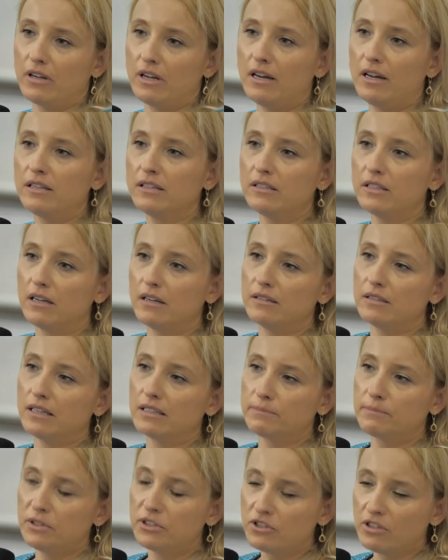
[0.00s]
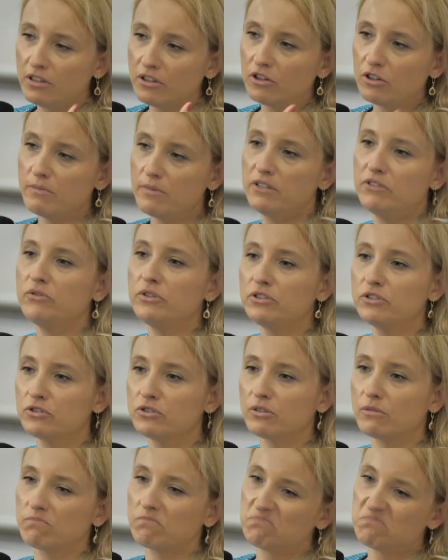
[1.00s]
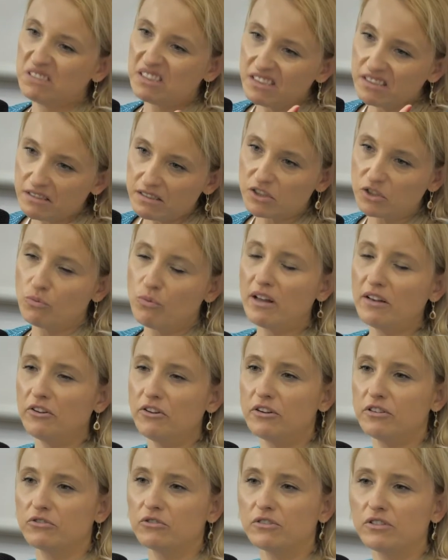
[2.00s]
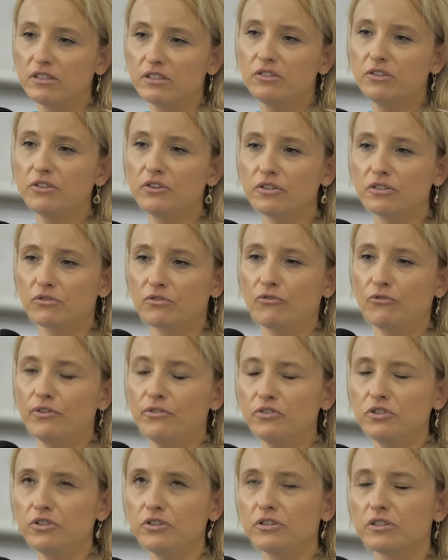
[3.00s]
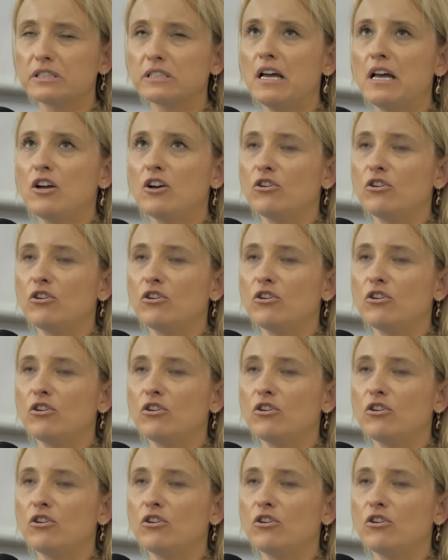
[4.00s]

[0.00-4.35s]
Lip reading: and spatial econometrics is since 20 years or 30 years or 50 years